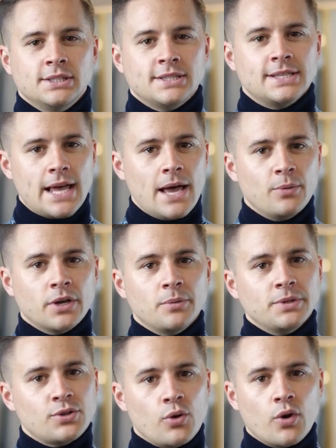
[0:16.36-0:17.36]
Today we're going to
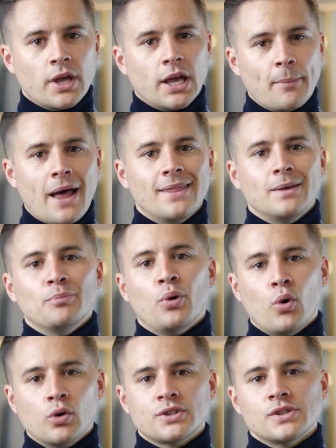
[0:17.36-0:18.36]
be talking about the
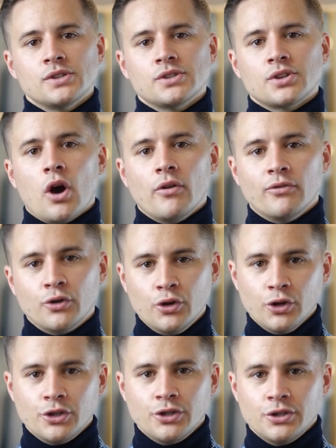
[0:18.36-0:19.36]
importance of
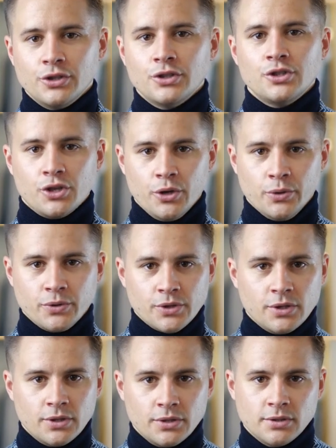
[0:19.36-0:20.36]
good shoes.
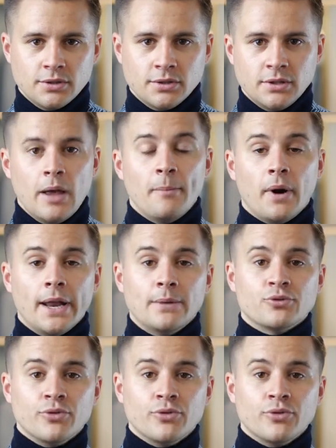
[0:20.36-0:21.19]
My name's